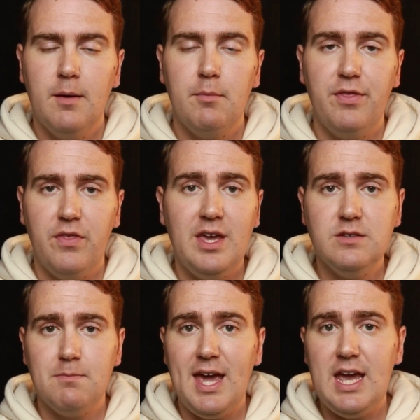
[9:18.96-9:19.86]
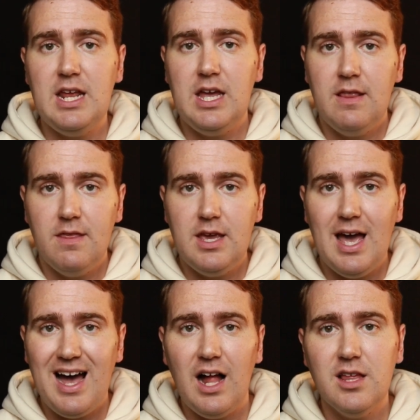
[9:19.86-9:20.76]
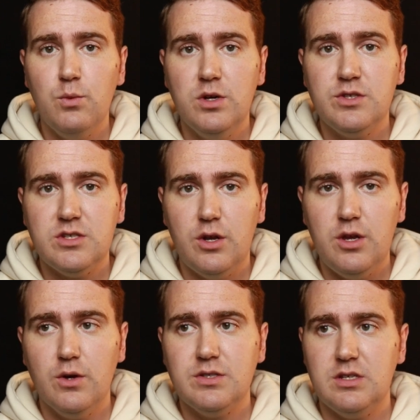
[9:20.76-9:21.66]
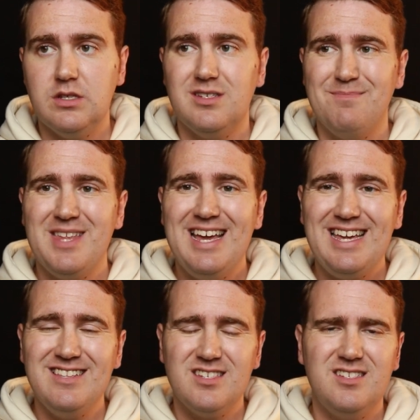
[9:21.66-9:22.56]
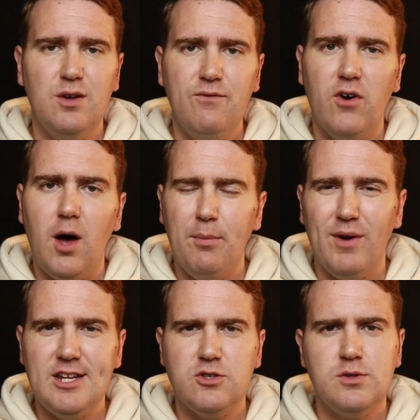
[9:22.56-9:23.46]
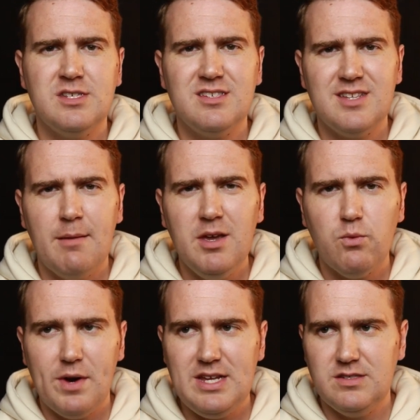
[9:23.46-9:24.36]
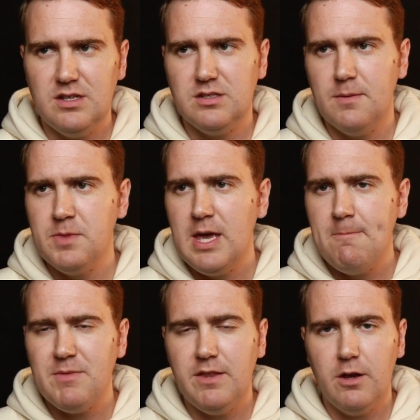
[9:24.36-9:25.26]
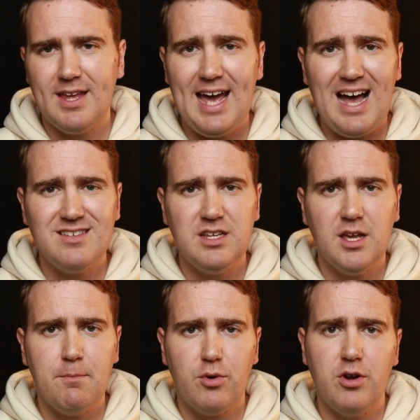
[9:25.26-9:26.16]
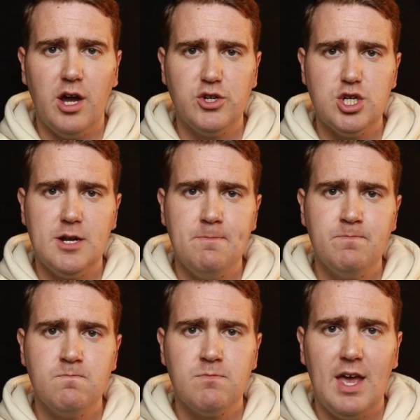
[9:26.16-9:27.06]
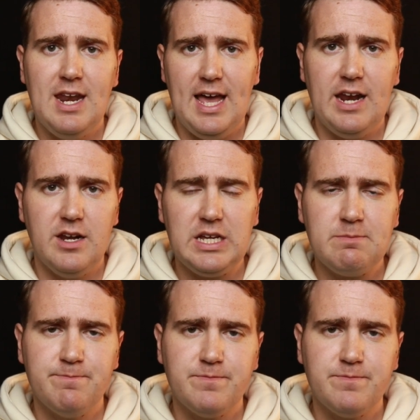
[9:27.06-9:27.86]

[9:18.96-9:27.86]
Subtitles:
But things made in the Hollywood studio system can still fall prey to systemic racism in their casting, production, and editing.